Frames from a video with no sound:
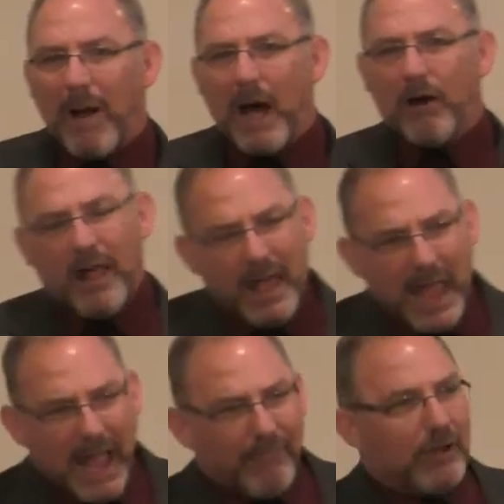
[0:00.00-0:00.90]
out
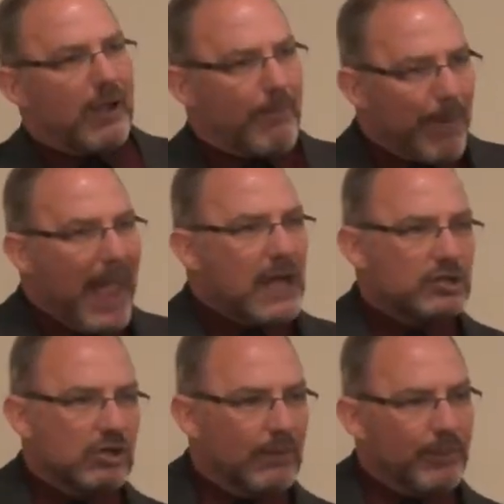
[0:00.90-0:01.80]
having
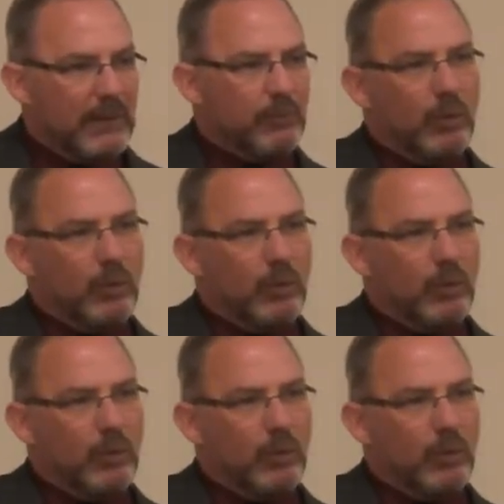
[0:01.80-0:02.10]
compassion on people,